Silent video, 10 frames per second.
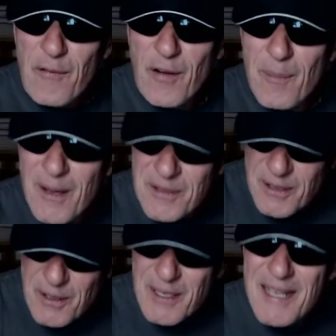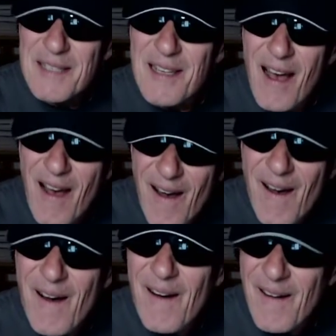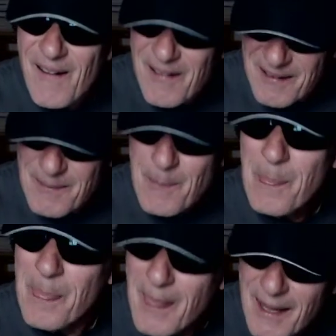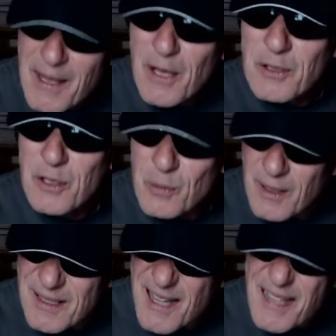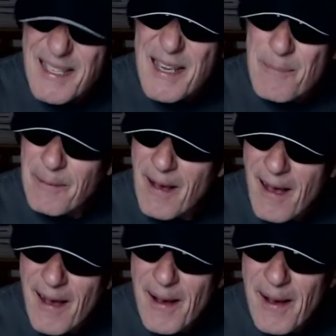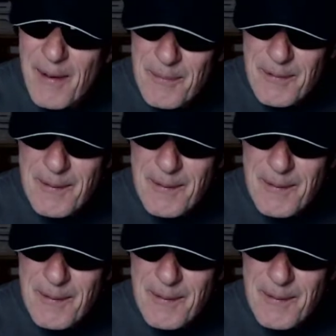From a dirty dog to a lucky pup,